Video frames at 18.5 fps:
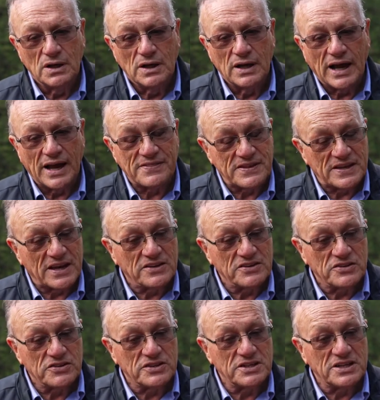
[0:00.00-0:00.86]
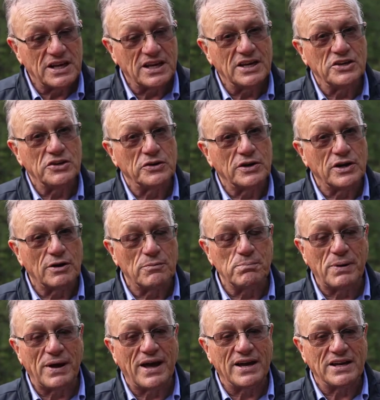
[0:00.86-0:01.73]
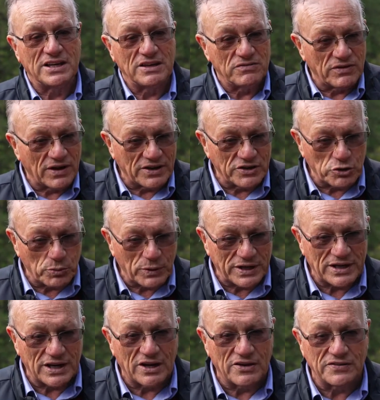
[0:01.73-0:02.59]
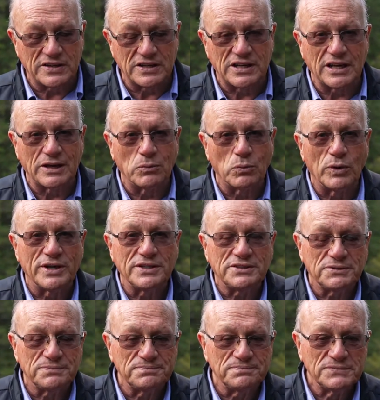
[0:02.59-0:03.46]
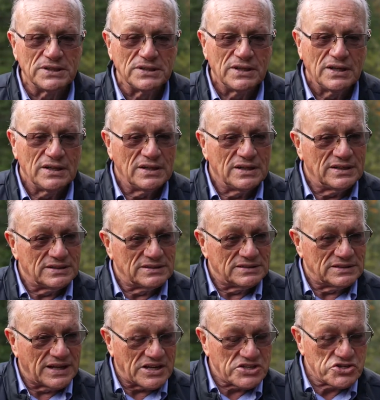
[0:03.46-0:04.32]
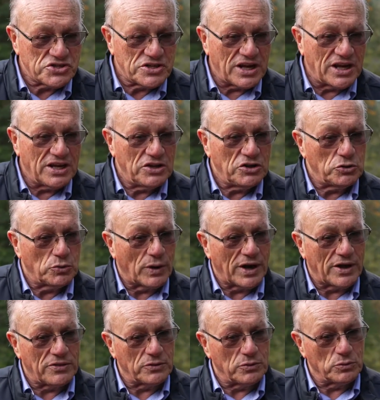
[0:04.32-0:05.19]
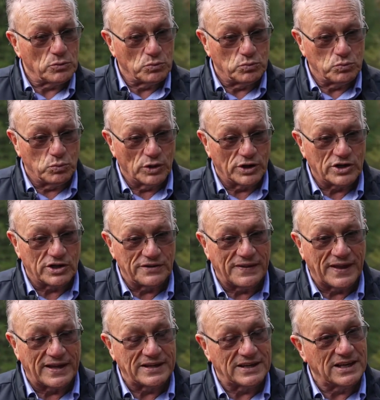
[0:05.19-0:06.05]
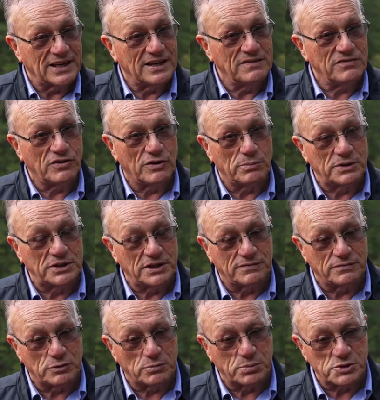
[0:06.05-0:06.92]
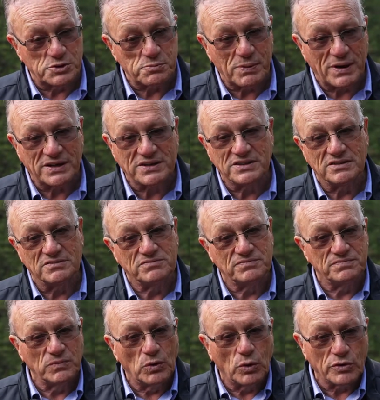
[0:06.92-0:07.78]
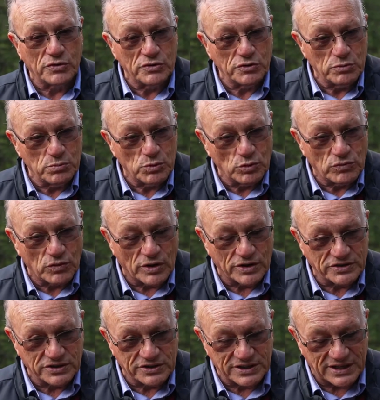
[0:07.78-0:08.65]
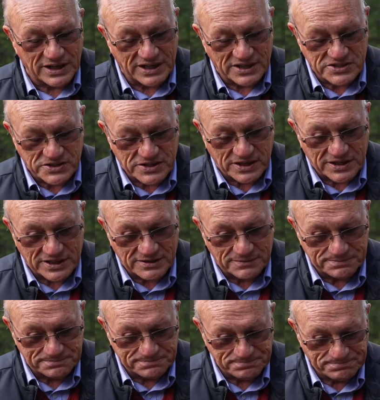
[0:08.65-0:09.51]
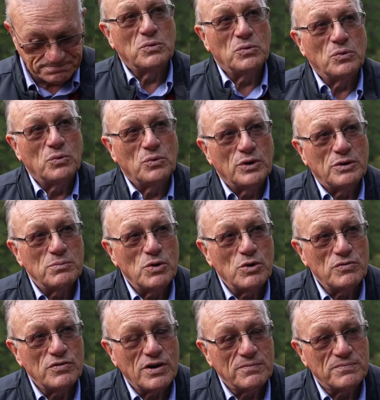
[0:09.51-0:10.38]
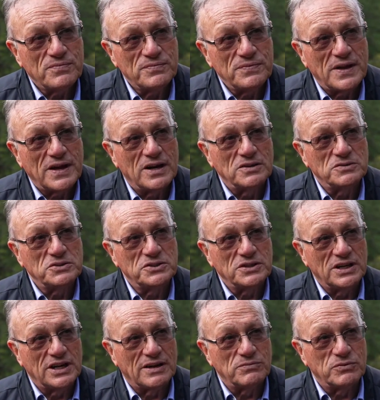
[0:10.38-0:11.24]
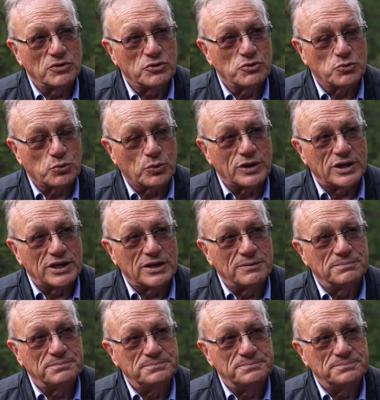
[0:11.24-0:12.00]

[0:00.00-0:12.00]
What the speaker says: At the end of the day, you come back, evaluate how the day went. Next day, you either work on that again from a different perspective, or you move on to the next item. We move up now to level 3.